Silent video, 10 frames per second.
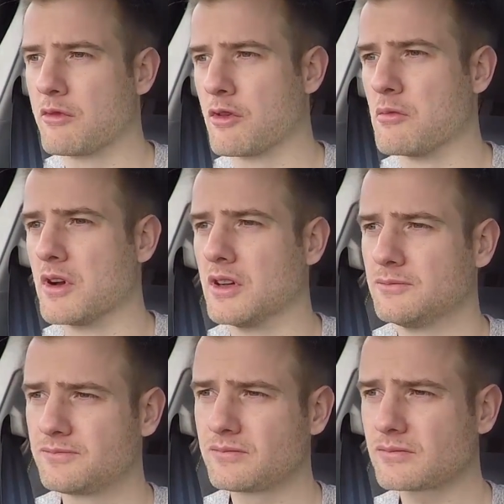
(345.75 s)
from
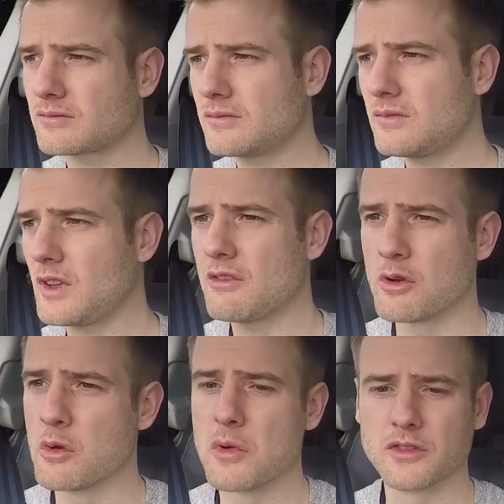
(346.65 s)

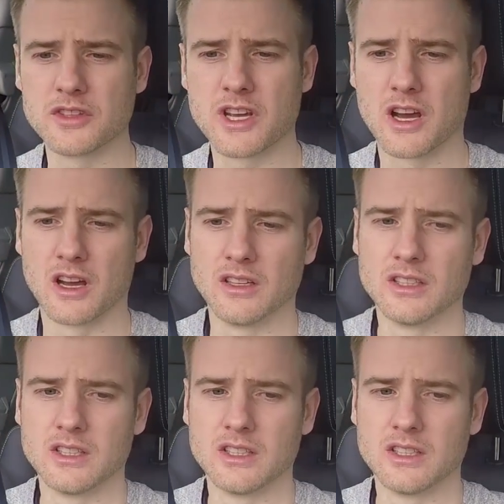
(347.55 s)
a modern car.